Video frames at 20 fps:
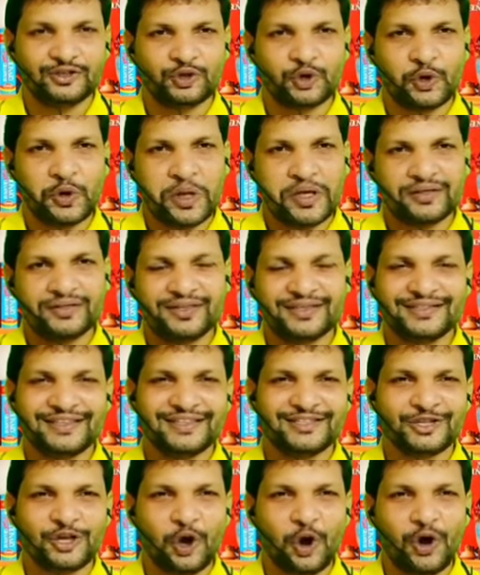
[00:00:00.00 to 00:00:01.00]
So this
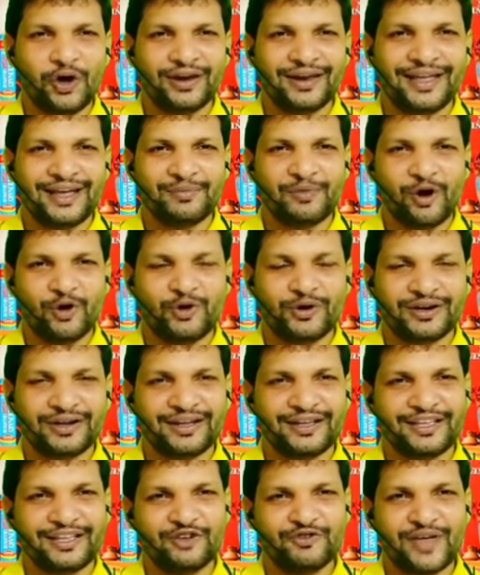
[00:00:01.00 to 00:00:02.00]
is all
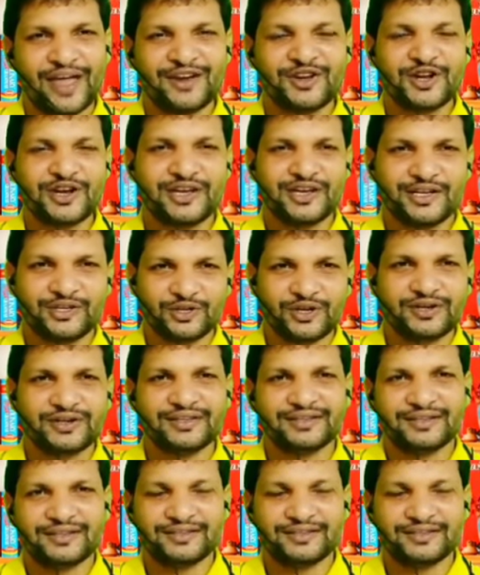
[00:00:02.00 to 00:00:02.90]
about United Nations